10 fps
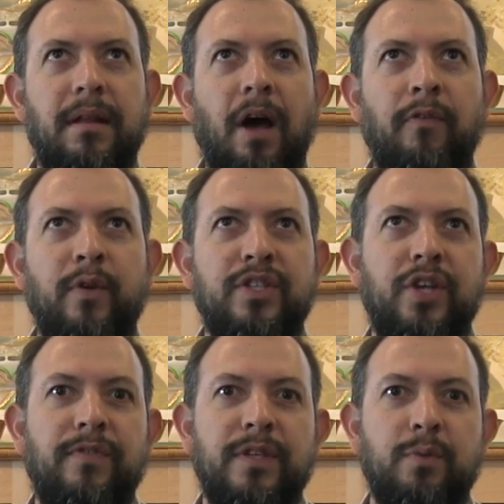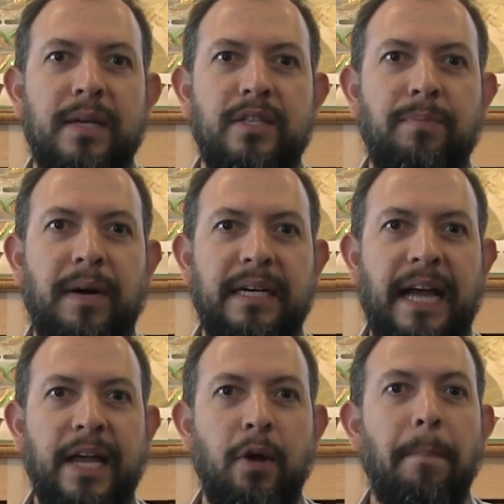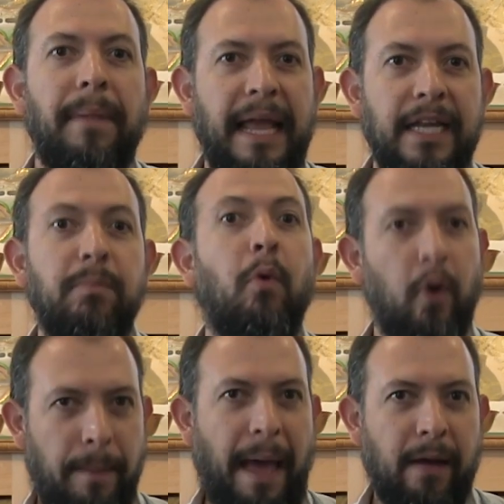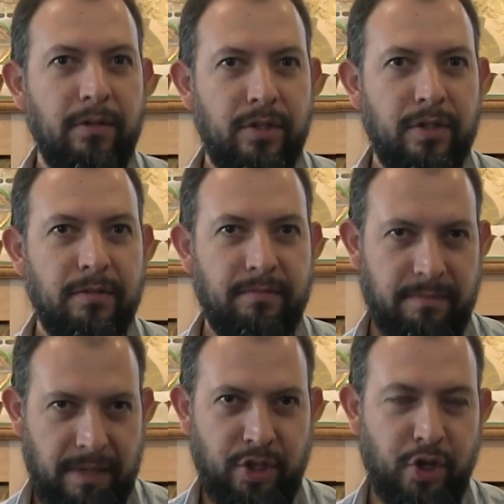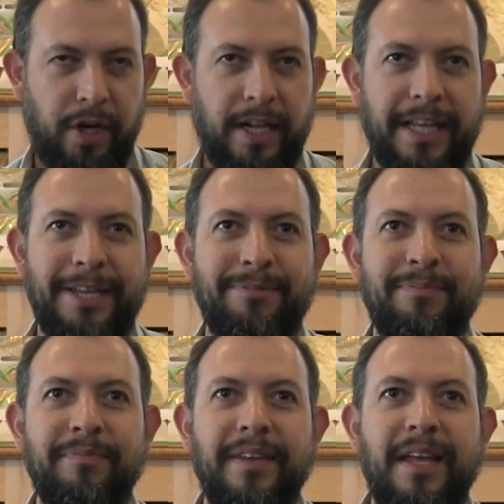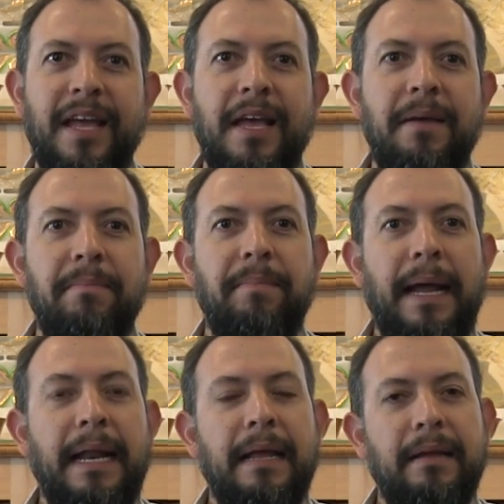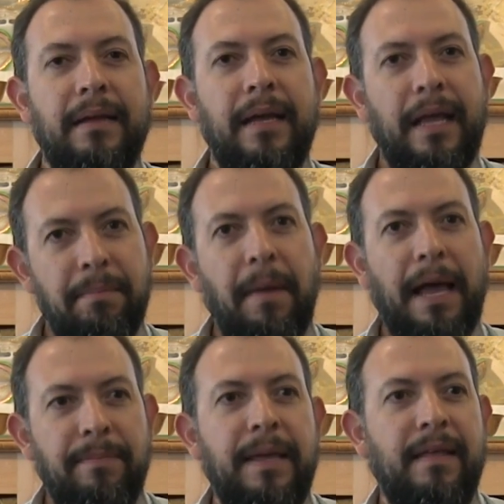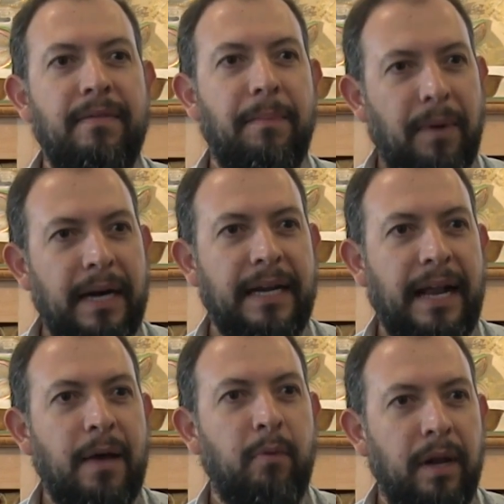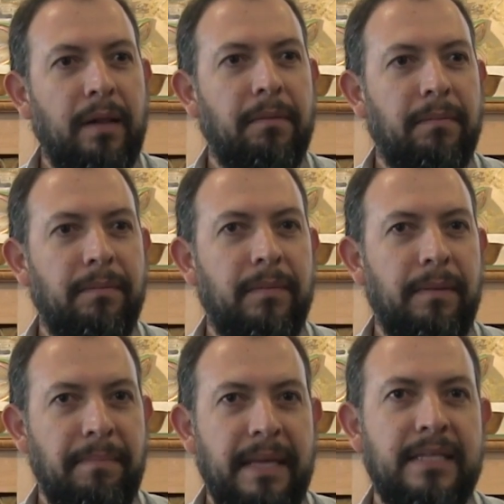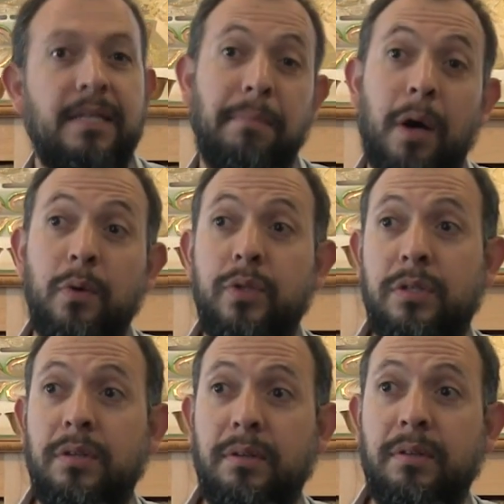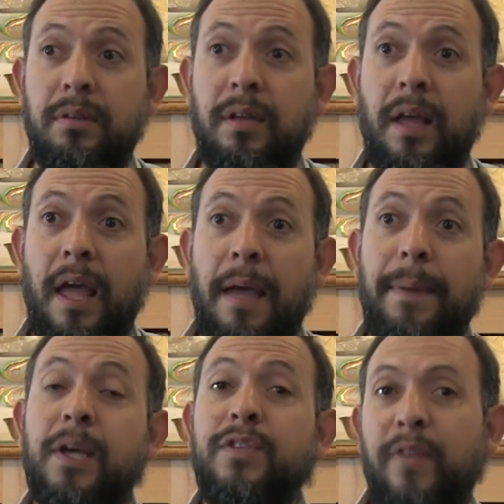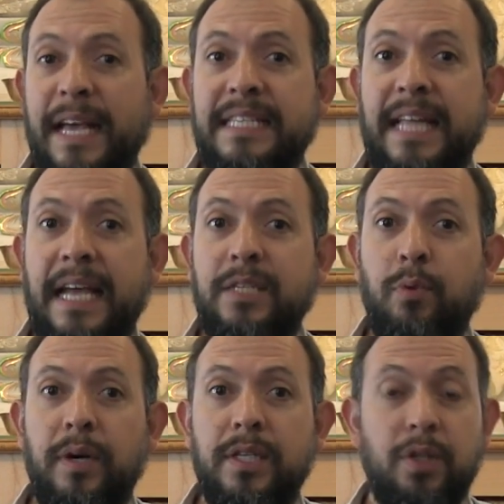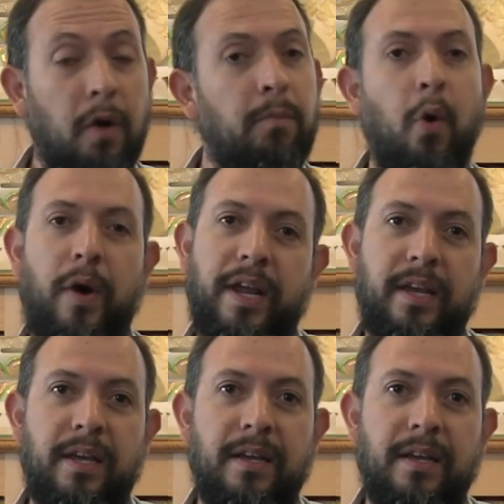offering service was the part I complained more about internally, but it might be the part that I will miss the most because flex days were so boring.